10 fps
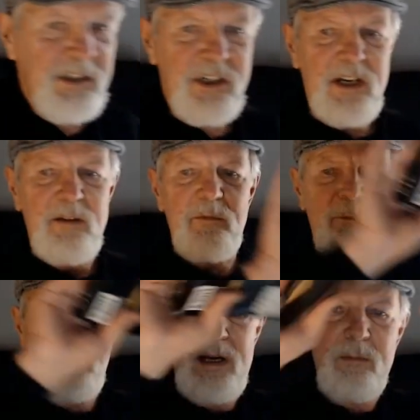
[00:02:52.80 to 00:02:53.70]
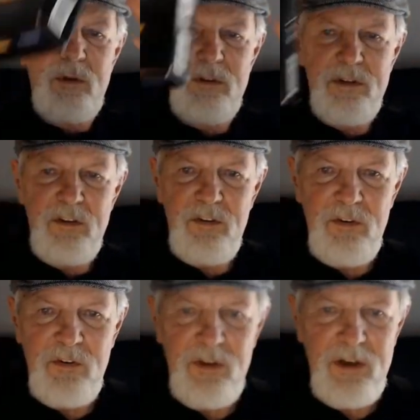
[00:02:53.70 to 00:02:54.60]
James Bible. This
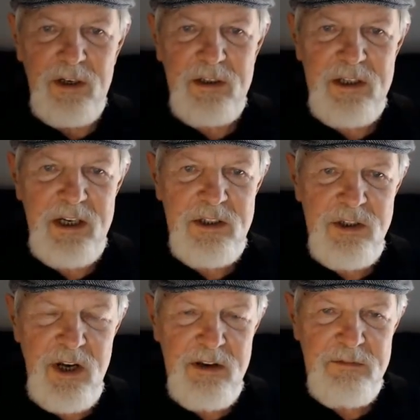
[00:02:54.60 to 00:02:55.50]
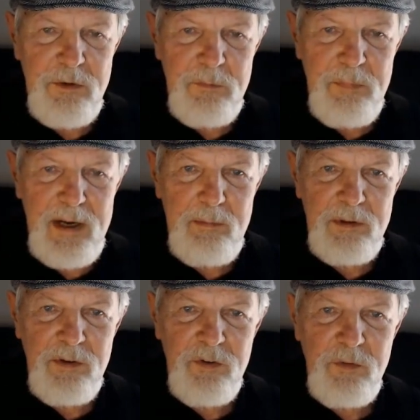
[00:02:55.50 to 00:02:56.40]
is a KJV Bible.
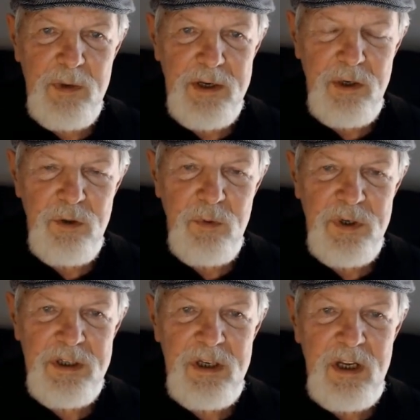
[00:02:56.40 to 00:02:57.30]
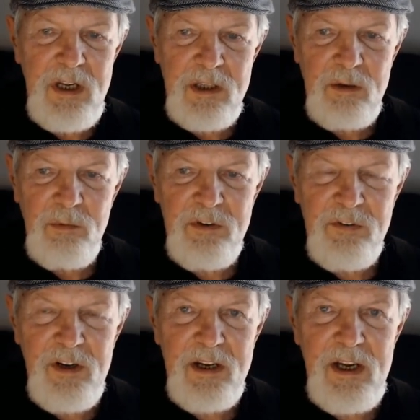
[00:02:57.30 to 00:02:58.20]
This is my new one. The
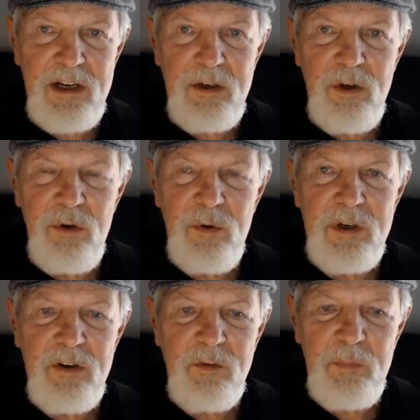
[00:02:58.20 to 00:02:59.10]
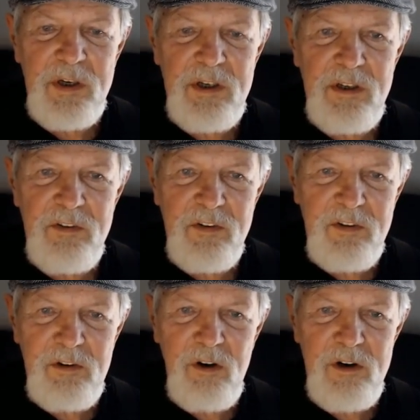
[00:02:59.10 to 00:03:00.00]
reason I got a new one is because
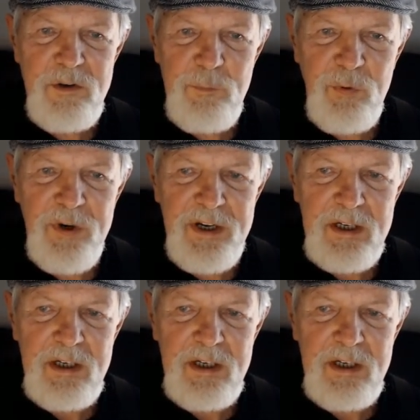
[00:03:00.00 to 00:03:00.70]
it's large print.